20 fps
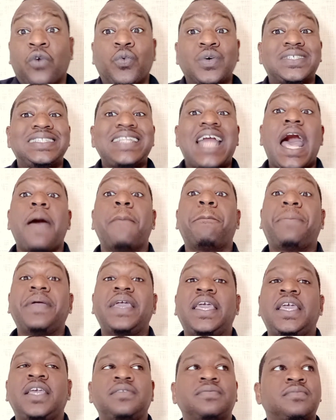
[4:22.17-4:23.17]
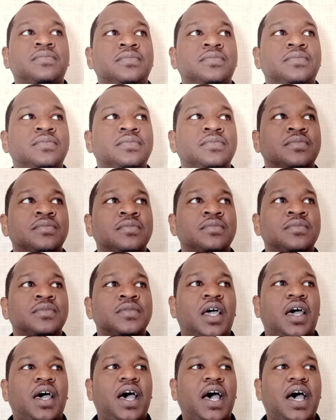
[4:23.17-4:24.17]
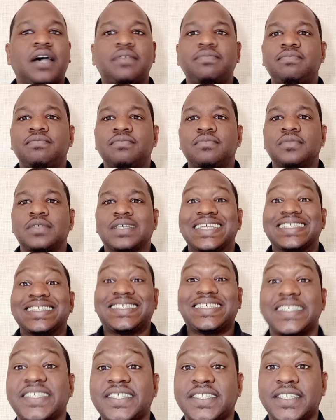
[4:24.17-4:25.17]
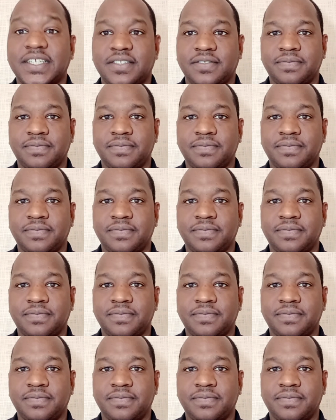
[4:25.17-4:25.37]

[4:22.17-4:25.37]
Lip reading: was not being consistent.